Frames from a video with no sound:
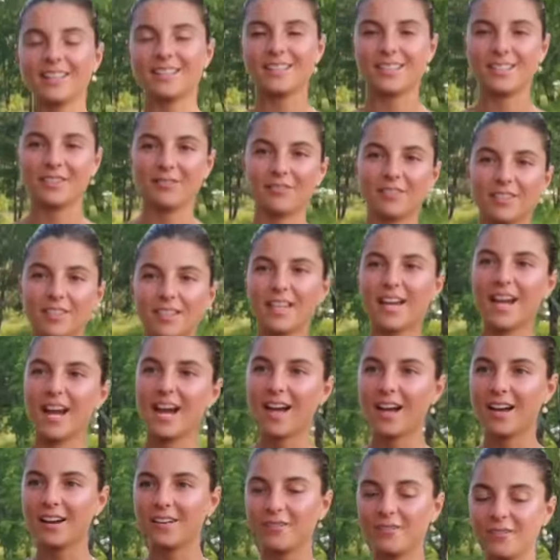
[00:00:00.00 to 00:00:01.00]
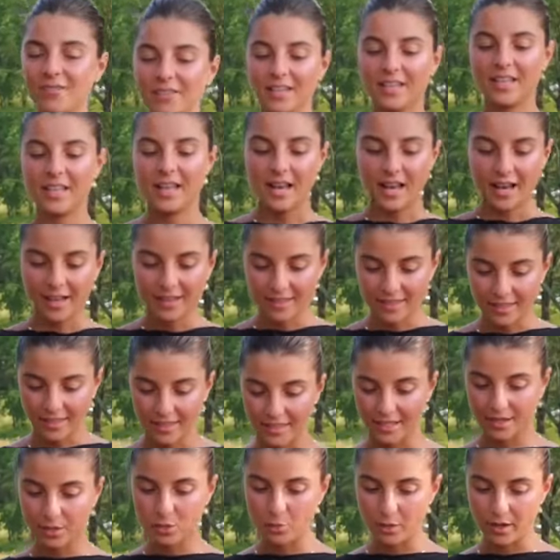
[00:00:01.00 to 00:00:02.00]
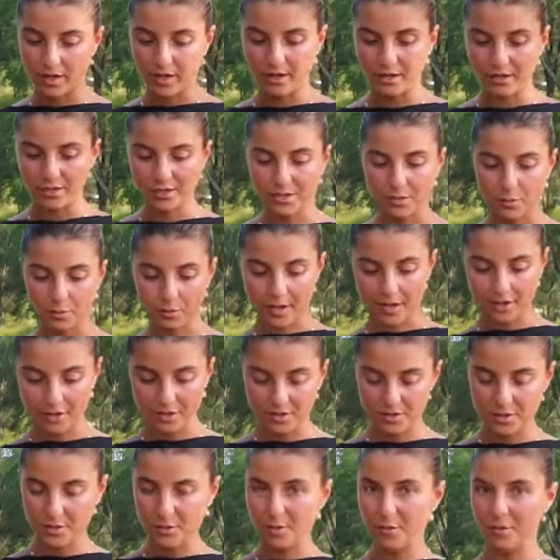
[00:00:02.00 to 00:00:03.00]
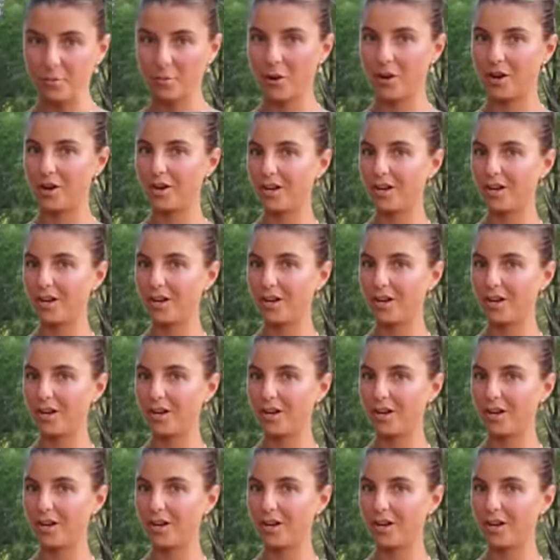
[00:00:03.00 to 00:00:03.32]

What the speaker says: I didn't really have athletic wear to wear, so I'm